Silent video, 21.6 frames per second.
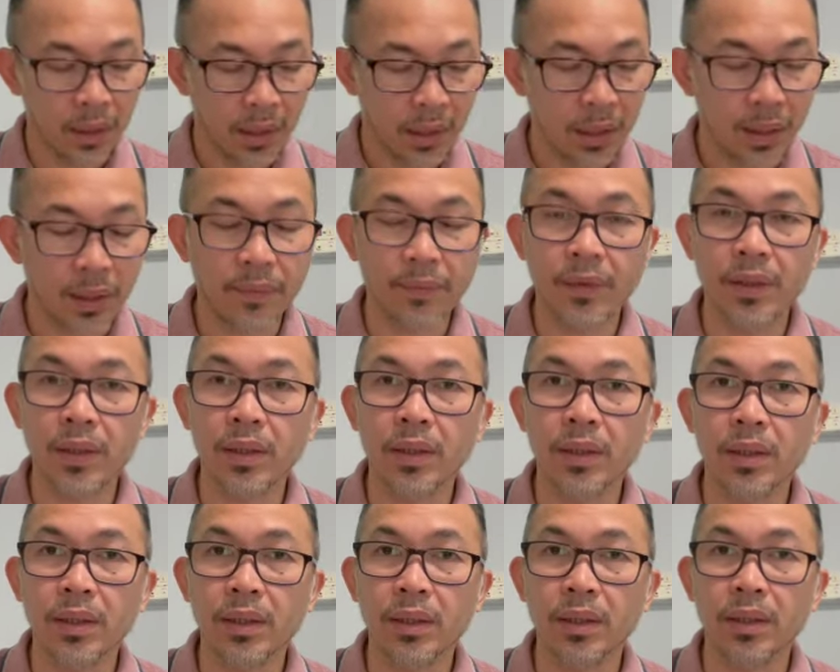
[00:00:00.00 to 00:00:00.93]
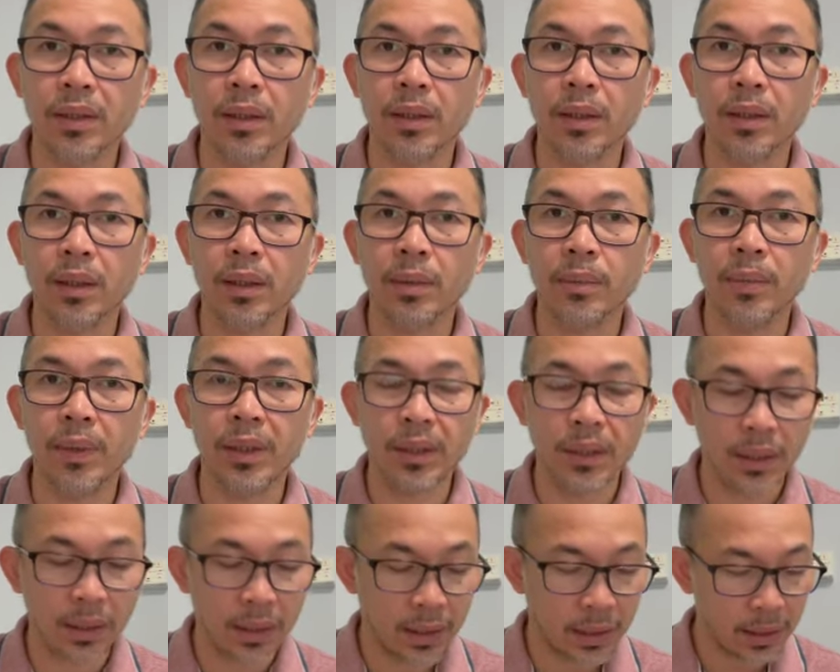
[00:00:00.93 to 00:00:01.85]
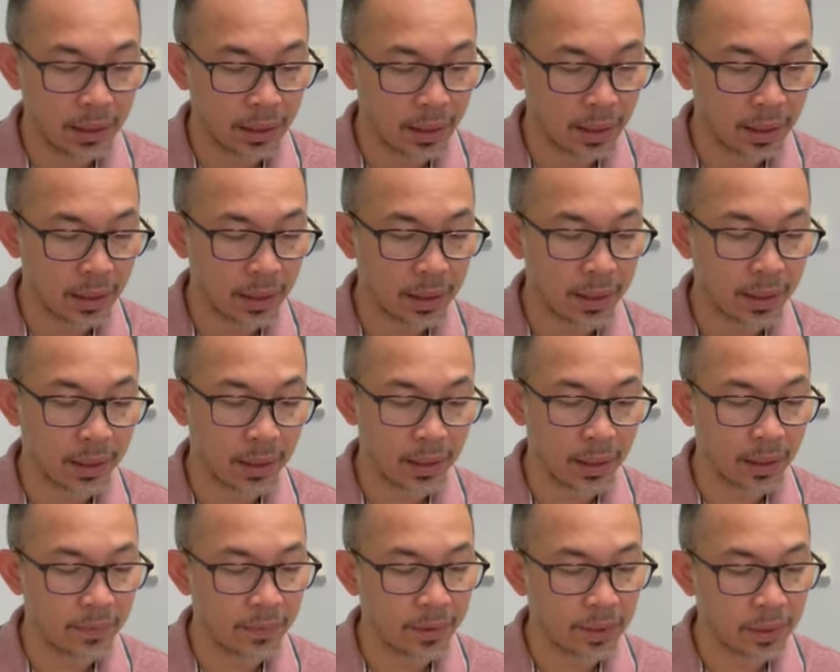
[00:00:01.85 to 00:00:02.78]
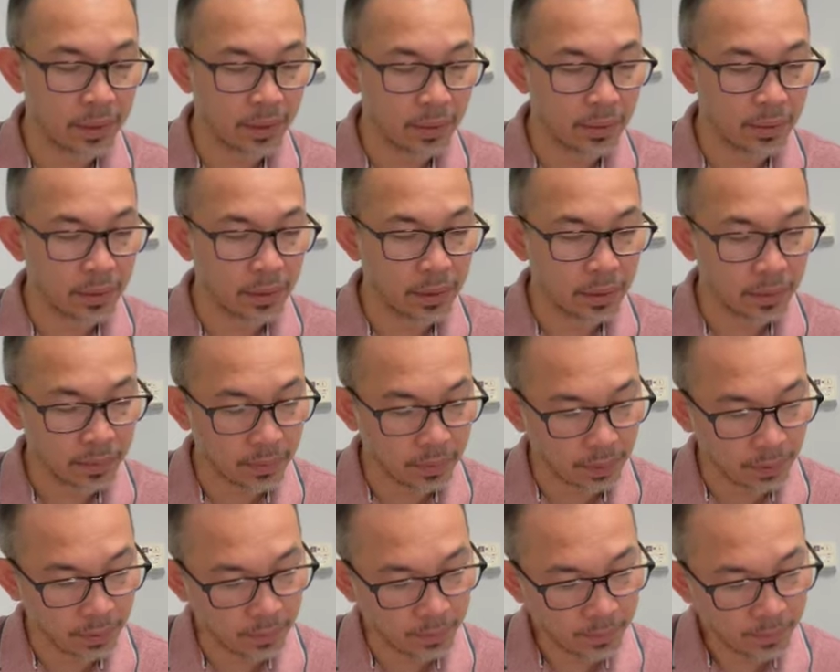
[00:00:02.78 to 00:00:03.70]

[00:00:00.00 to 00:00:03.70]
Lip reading: If the nurses are not busy, they can advise you on this one.